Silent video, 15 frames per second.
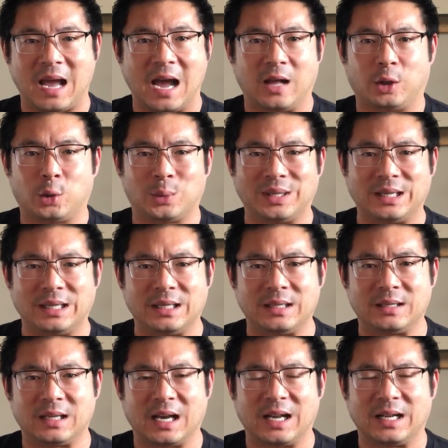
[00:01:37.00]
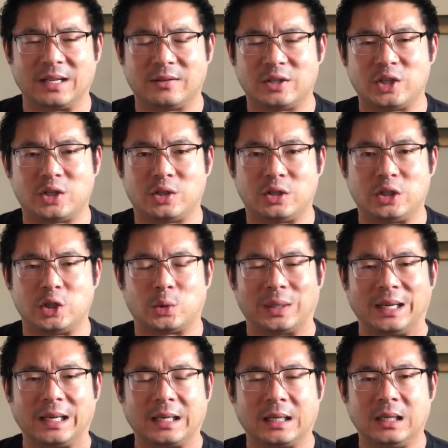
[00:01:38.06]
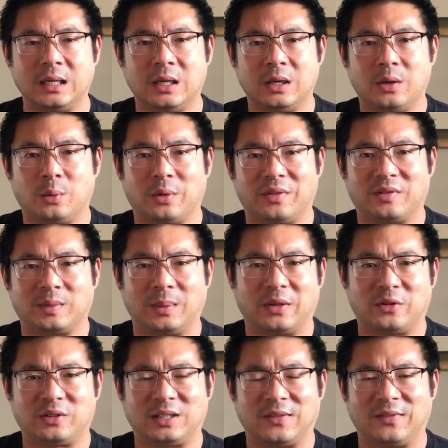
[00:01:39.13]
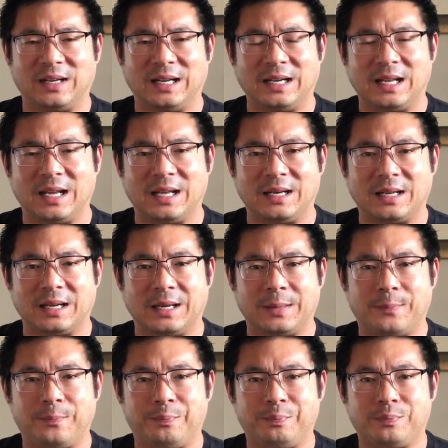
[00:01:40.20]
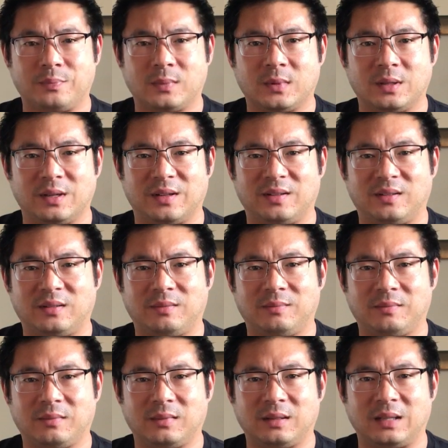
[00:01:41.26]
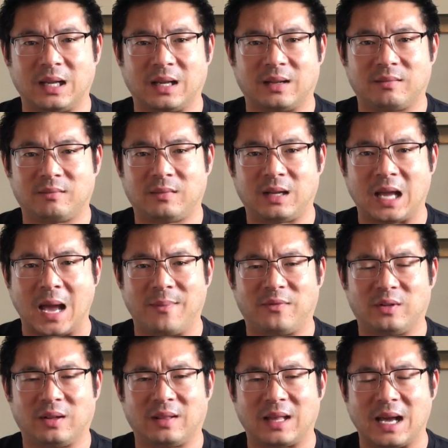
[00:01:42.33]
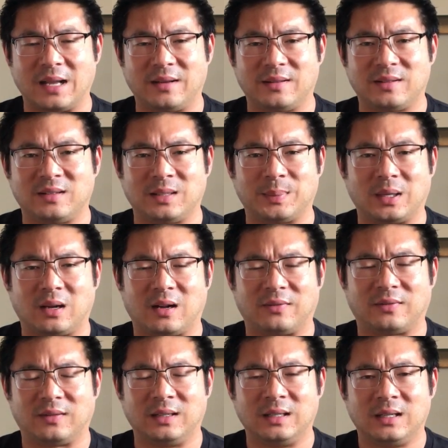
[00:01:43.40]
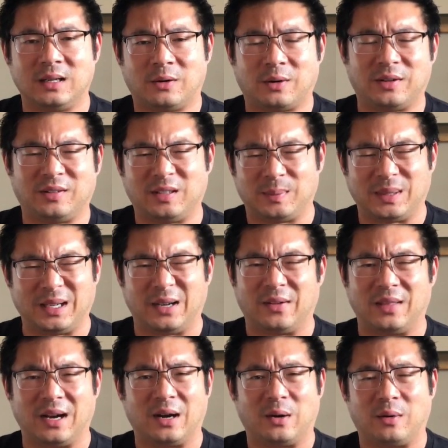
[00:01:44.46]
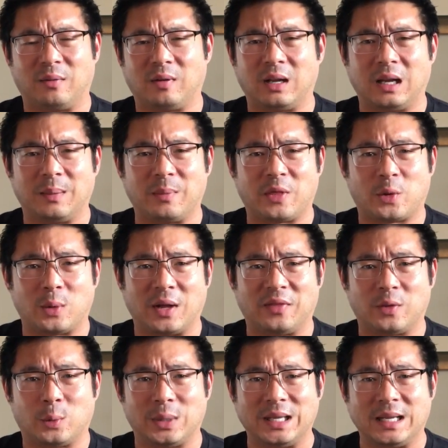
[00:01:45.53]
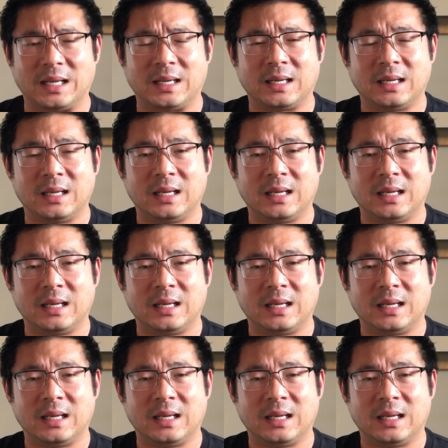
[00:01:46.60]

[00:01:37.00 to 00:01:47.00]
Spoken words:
aloe-y kind of drink with some other stuff in it, and you just take a capful of that and sip it off, or sip it here and there throughout the week.